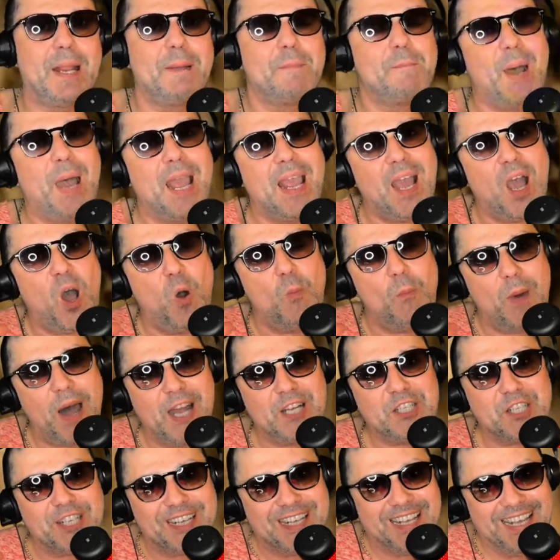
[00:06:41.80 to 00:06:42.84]
by how
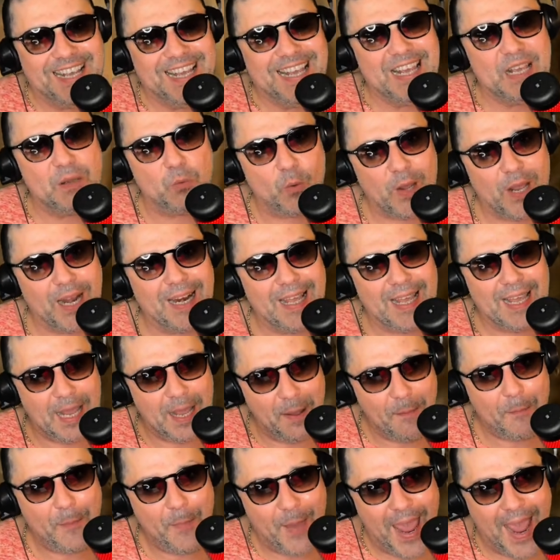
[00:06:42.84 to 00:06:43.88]
much he will
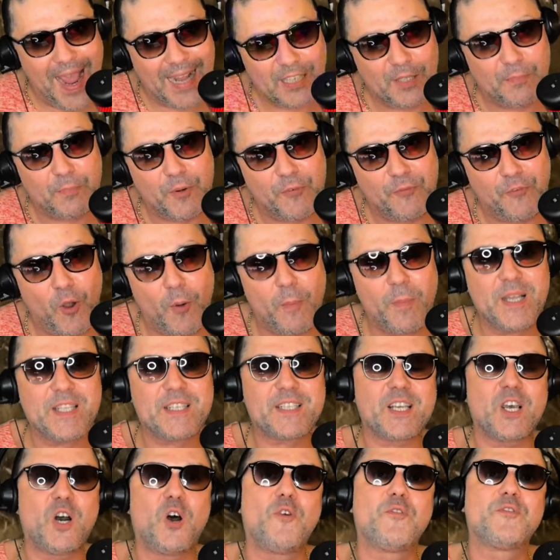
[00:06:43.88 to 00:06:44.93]
impact the
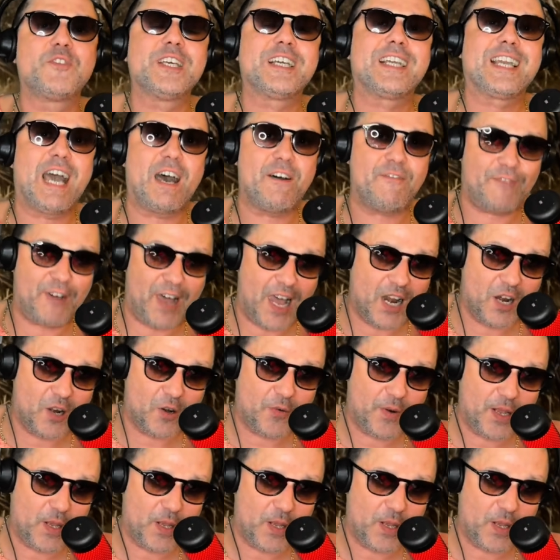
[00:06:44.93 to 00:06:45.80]
performance of the cavalry